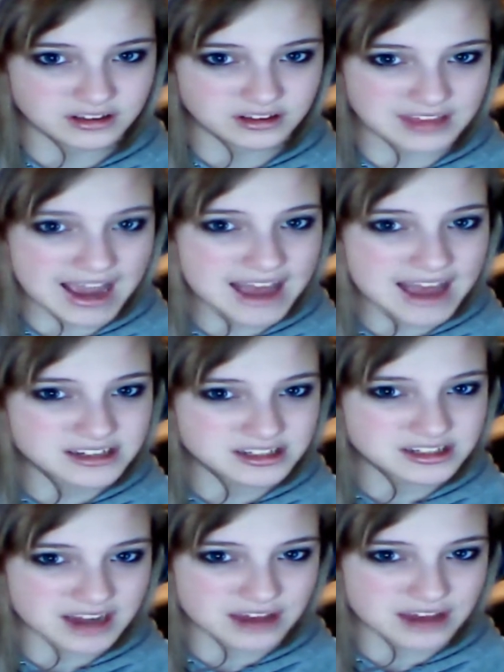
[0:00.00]
That,
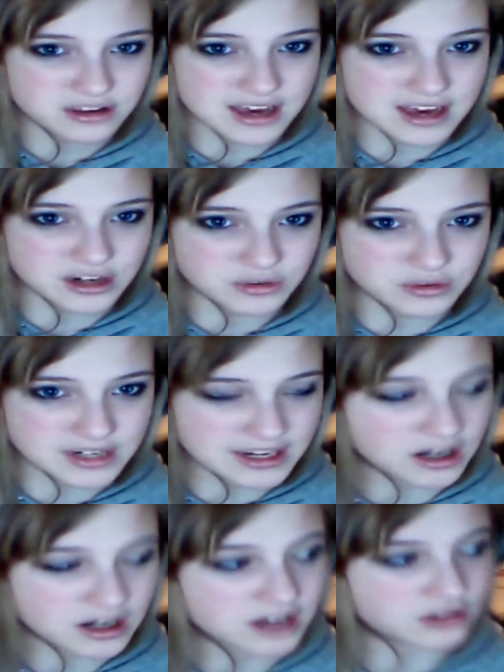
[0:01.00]
either that or when I
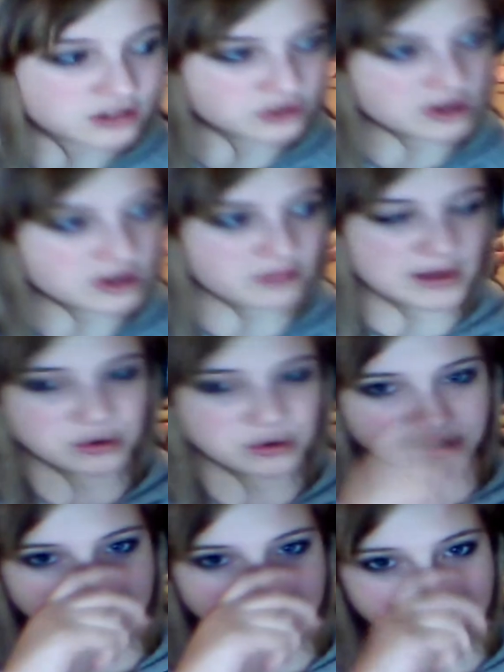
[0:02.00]
got thrown off my
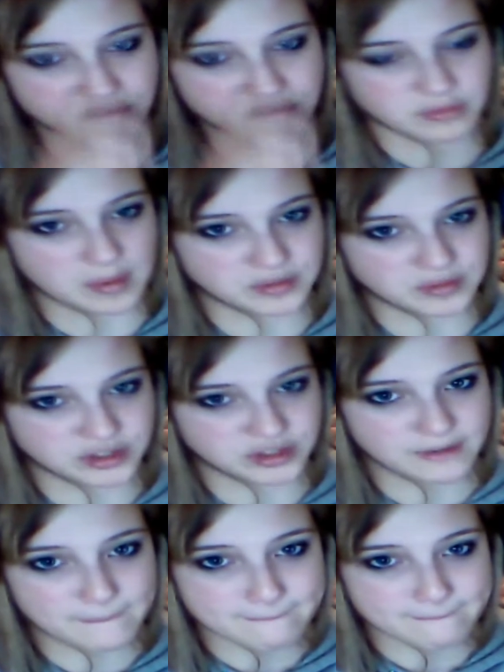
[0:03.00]
horse, I don't remember.
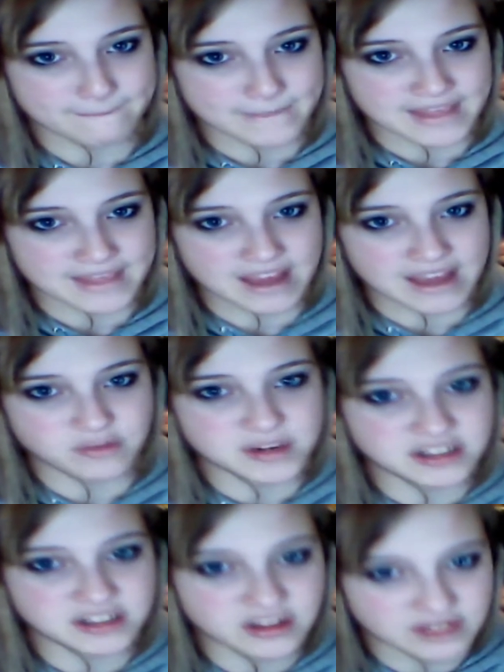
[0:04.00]
Have you been
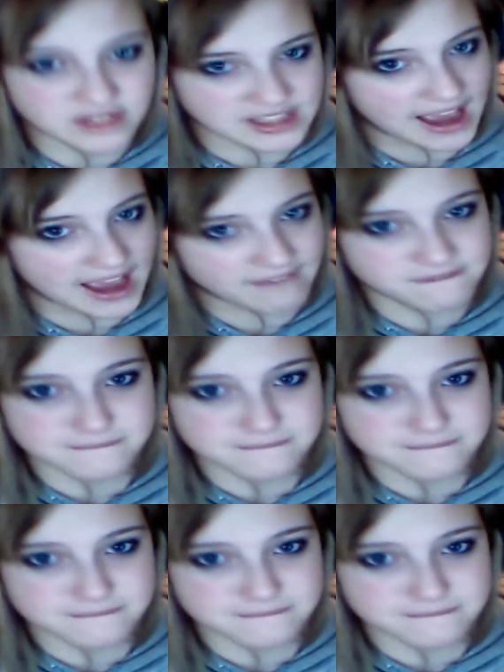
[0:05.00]
in love? Yes, I have.